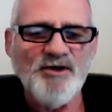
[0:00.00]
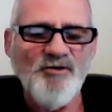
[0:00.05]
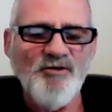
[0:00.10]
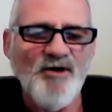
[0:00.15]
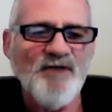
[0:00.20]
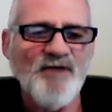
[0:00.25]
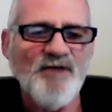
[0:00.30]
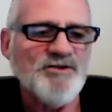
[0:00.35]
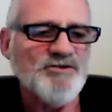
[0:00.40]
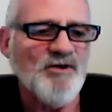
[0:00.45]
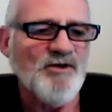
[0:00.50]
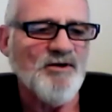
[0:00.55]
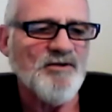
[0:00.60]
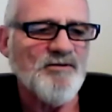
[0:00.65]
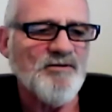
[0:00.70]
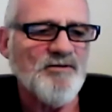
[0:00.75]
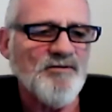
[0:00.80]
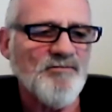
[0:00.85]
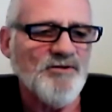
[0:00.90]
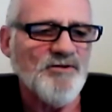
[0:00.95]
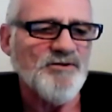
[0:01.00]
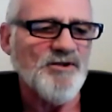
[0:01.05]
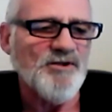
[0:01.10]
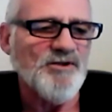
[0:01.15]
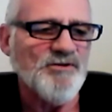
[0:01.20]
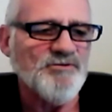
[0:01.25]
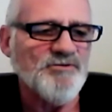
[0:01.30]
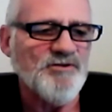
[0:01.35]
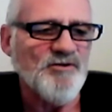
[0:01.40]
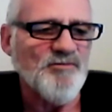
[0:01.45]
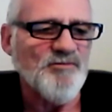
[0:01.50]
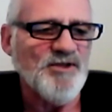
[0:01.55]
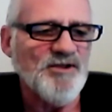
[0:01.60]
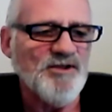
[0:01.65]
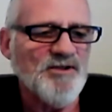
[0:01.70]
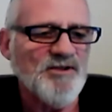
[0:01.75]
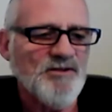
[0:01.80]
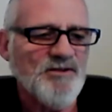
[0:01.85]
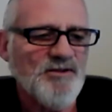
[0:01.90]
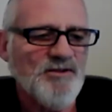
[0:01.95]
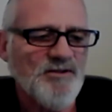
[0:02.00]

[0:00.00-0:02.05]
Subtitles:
cravings aren't what they used to be.